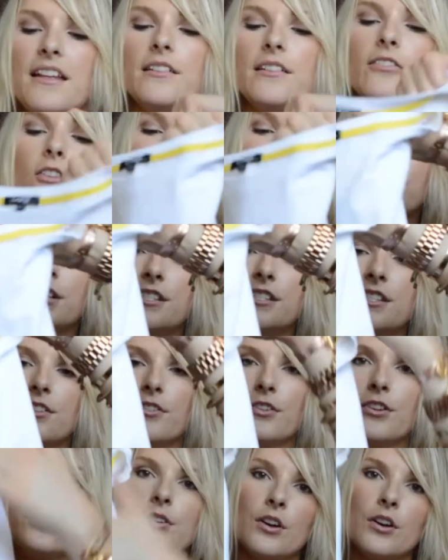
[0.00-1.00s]
then of course, you
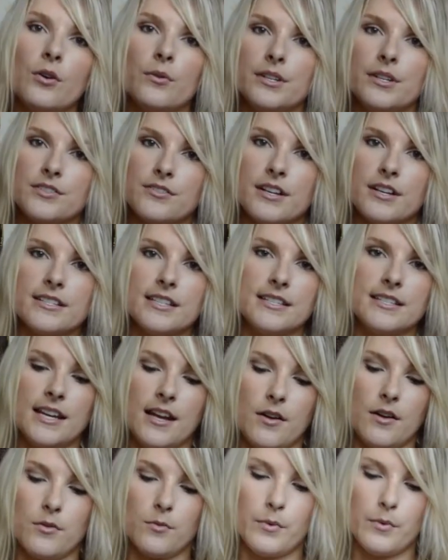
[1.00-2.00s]
know, you can always dress it
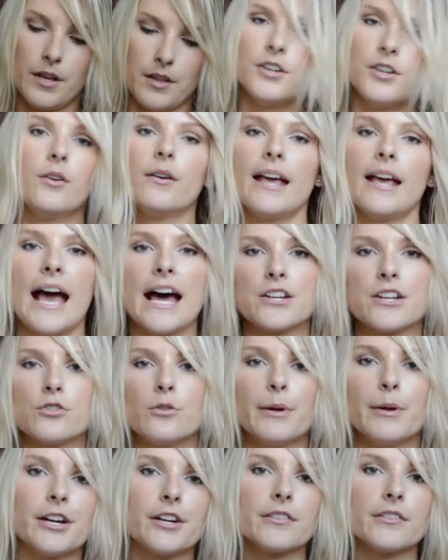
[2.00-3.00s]
down with, you know, a
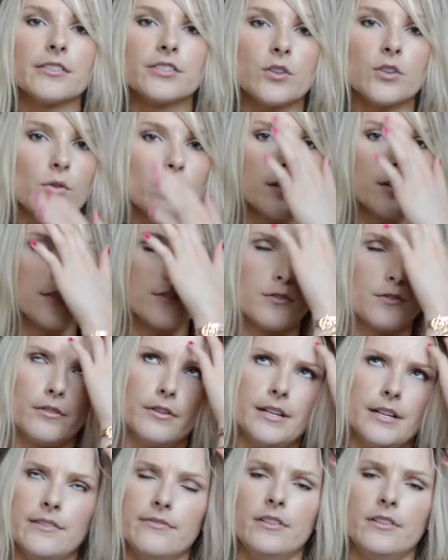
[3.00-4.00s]
casual pair of shorts
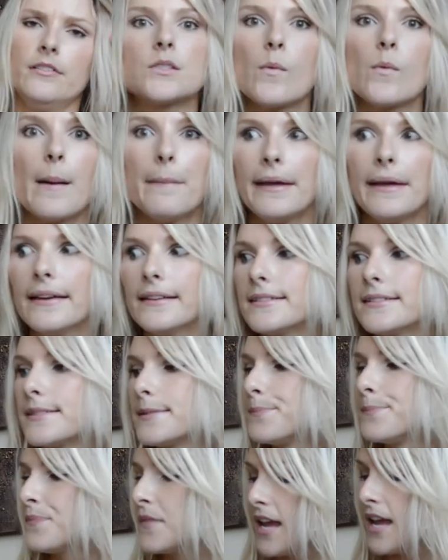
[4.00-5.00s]
or even
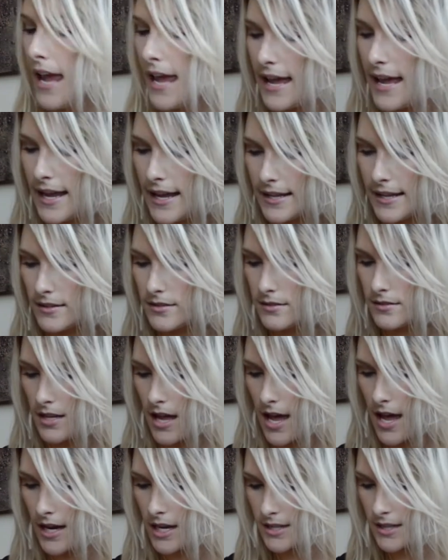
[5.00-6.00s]
sweatpants. And
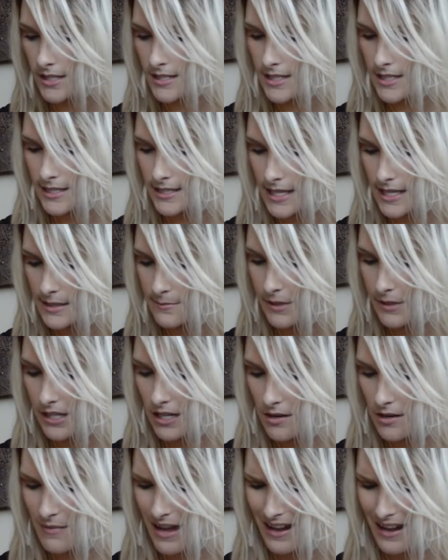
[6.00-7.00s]
I got this in a size
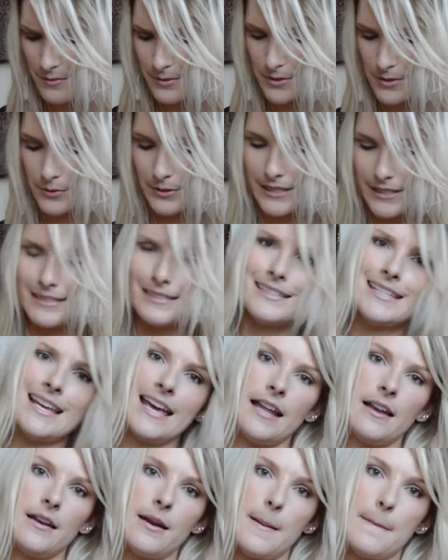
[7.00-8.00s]
medium, and it was only
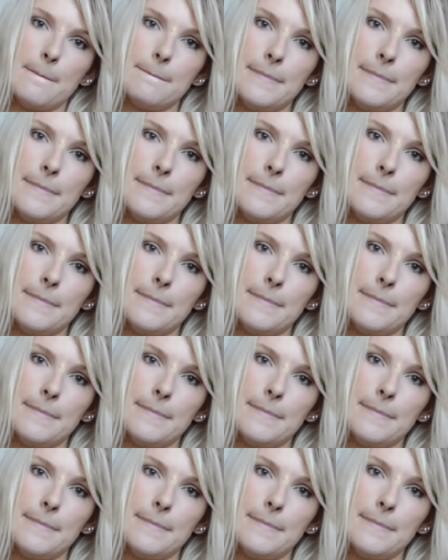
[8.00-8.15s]
$10.